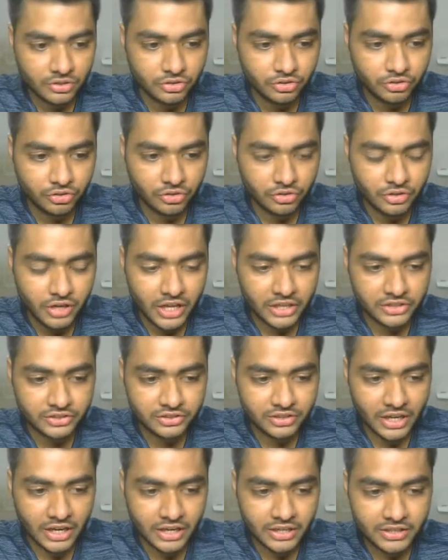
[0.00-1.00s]
should I
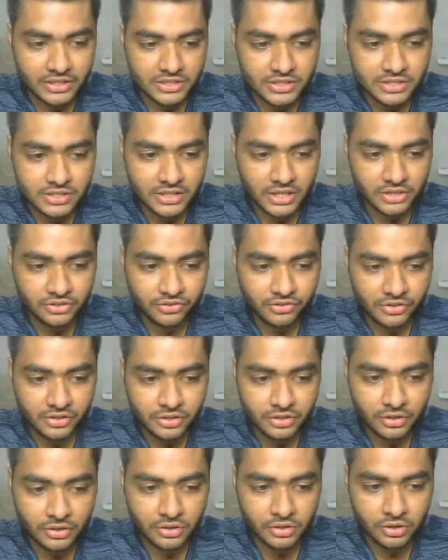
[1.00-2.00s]
start the
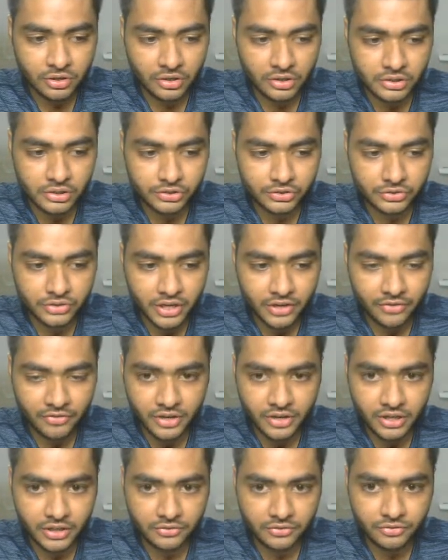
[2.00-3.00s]
session or should I
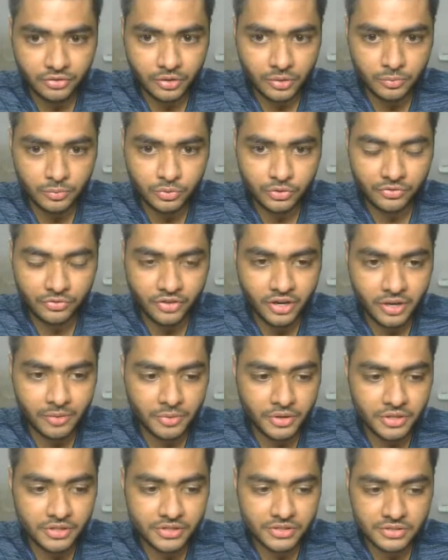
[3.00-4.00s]
wait for more 5
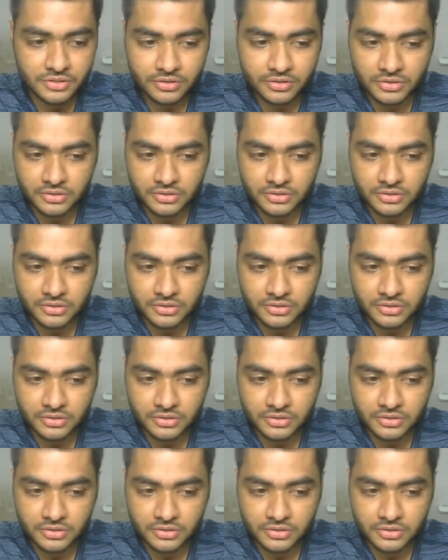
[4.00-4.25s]
minutes?